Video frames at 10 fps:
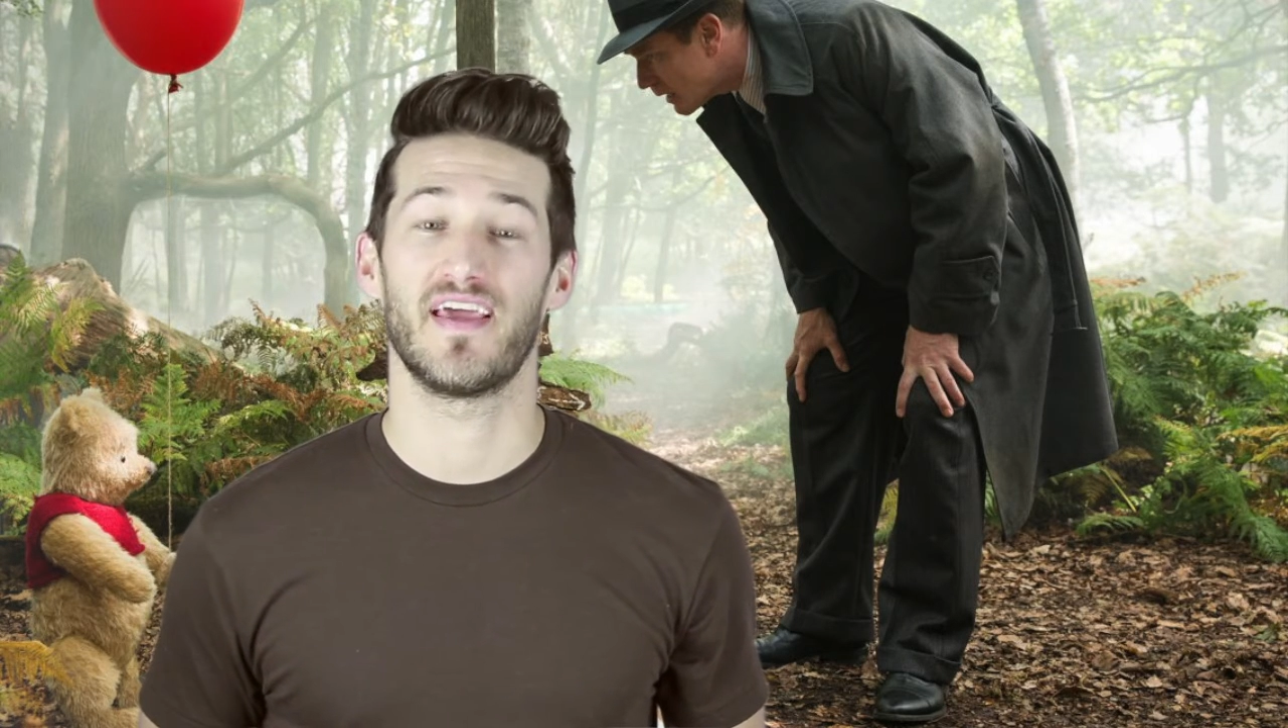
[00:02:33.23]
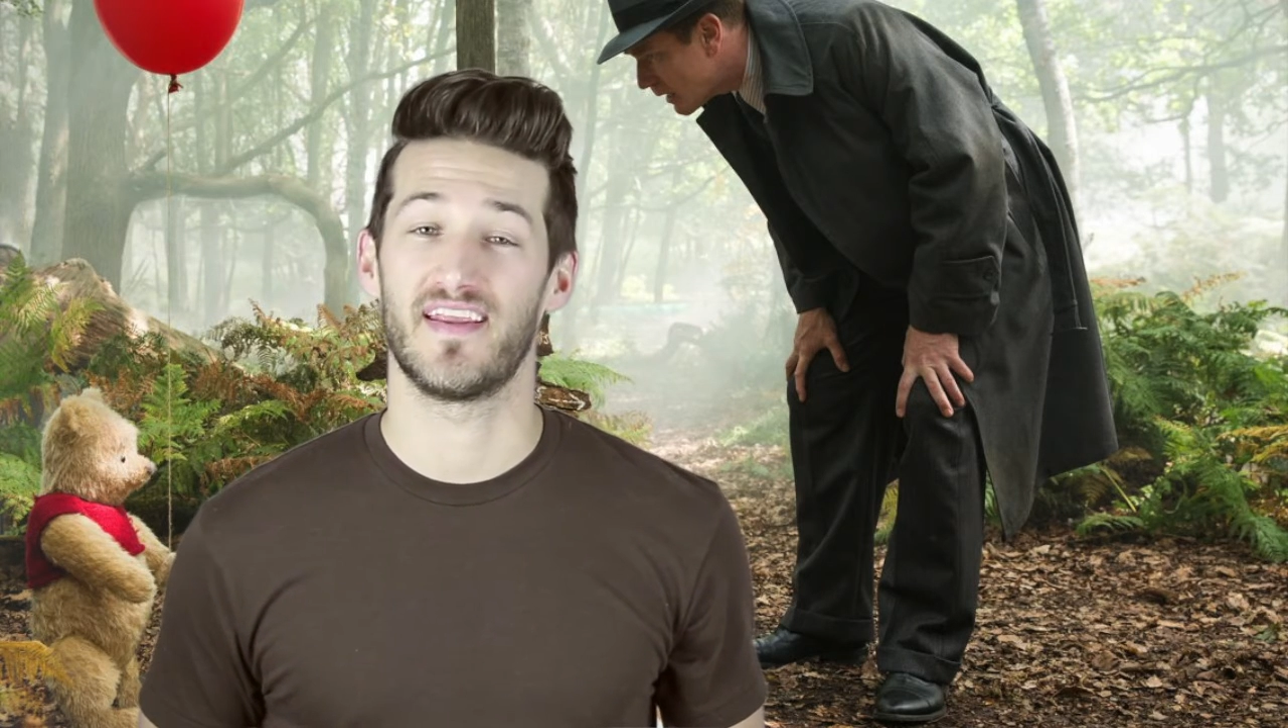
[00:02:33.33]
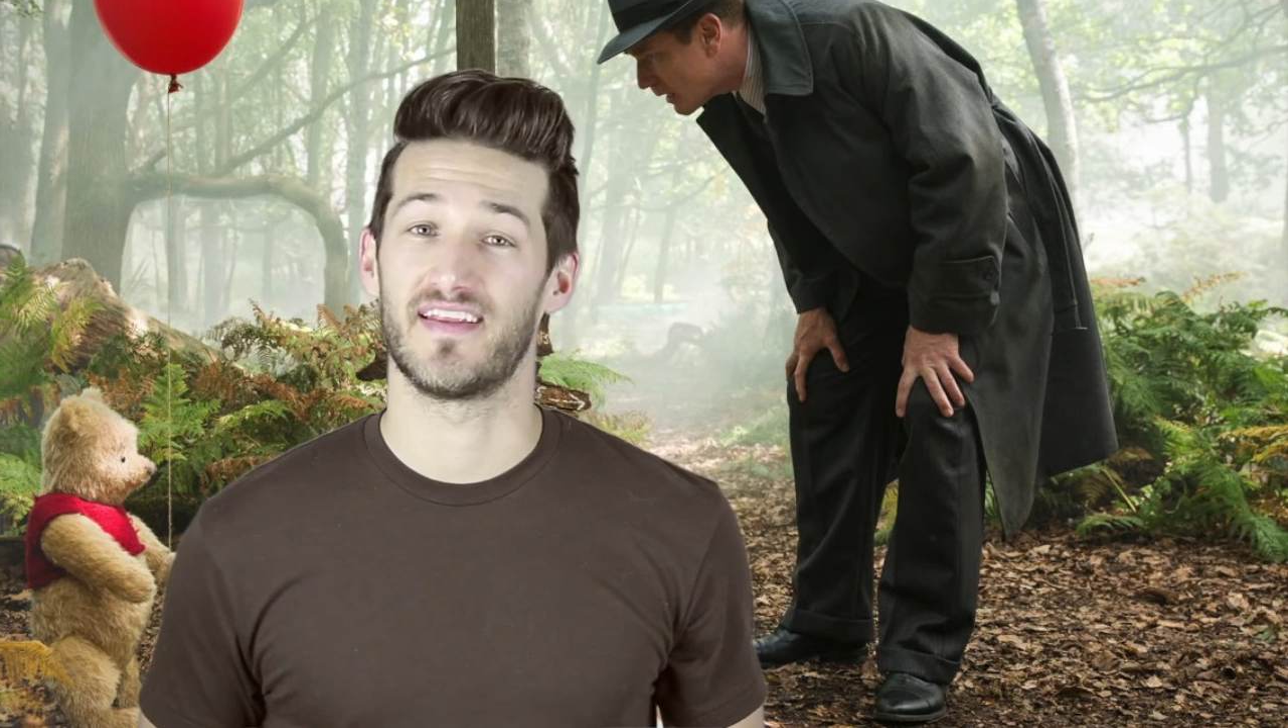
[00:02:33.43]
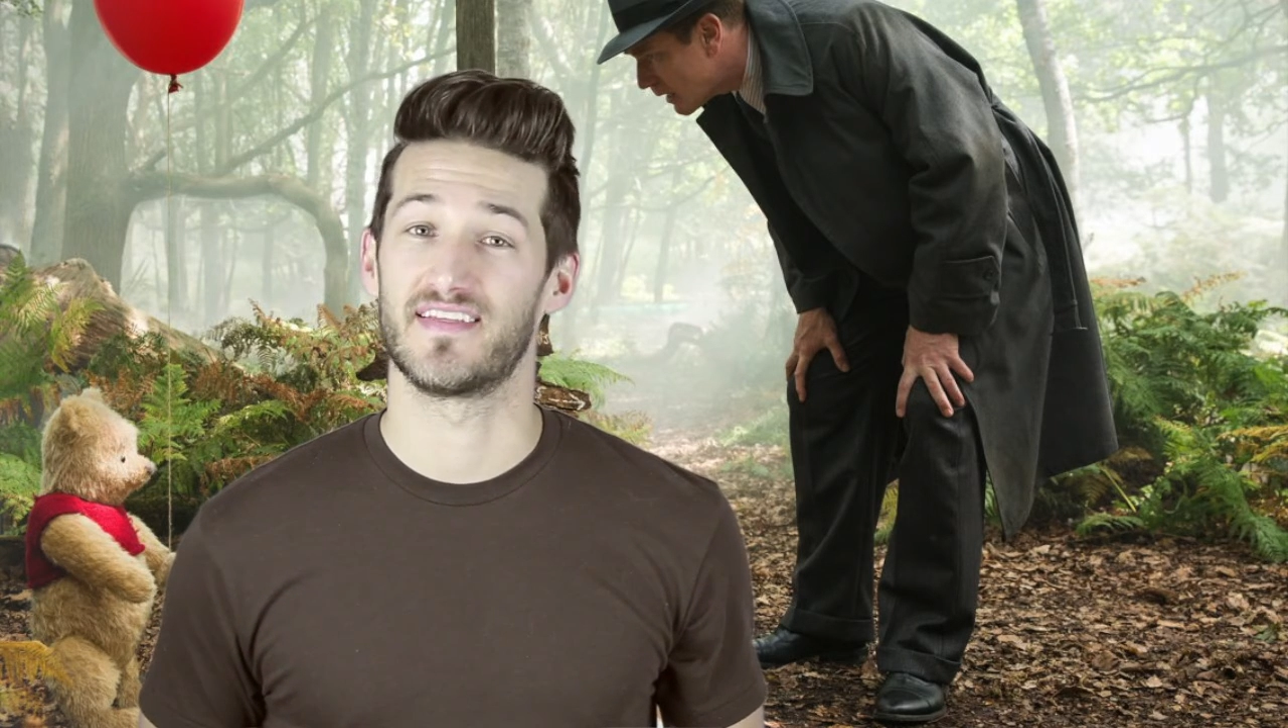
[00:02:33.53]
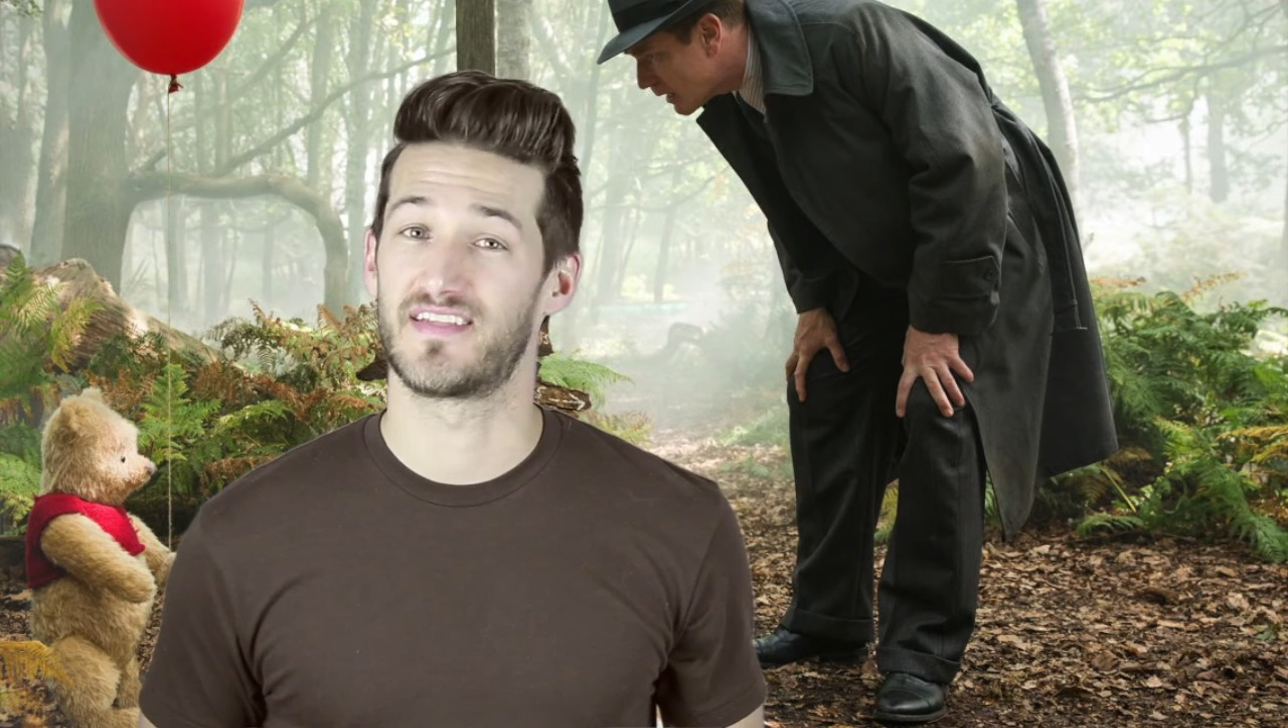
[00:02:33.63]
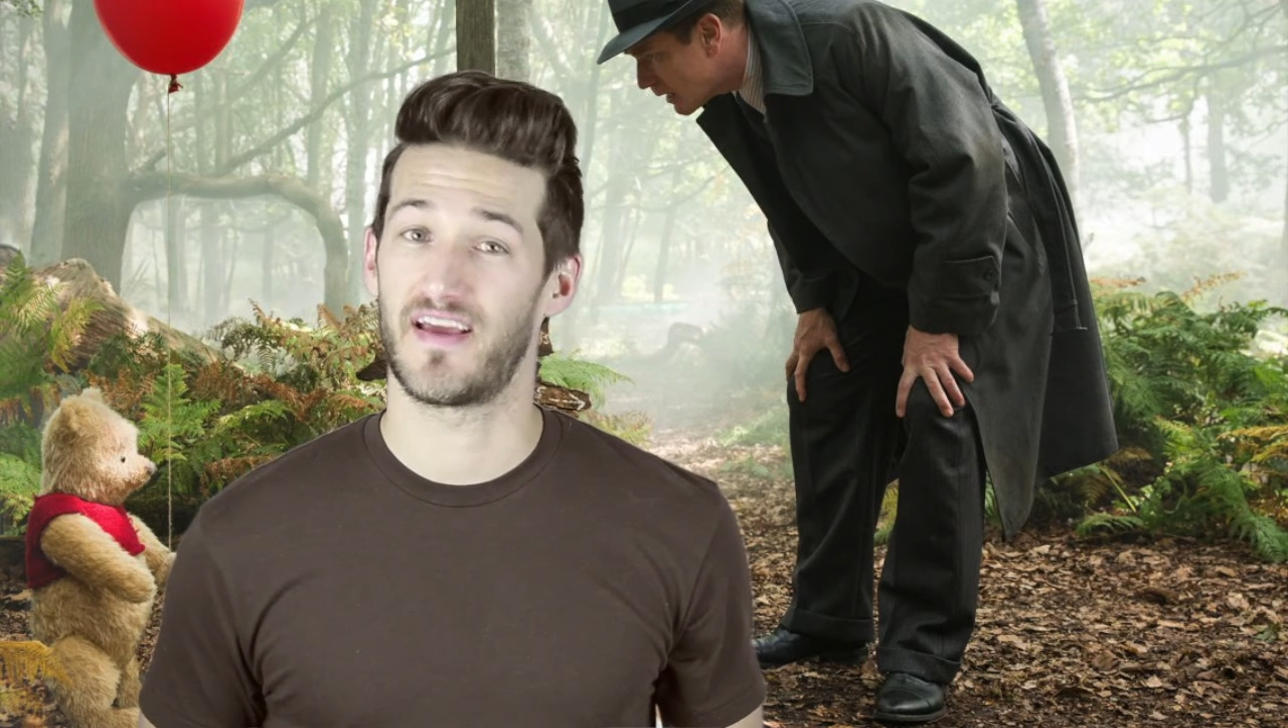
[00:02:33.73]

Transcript: and it is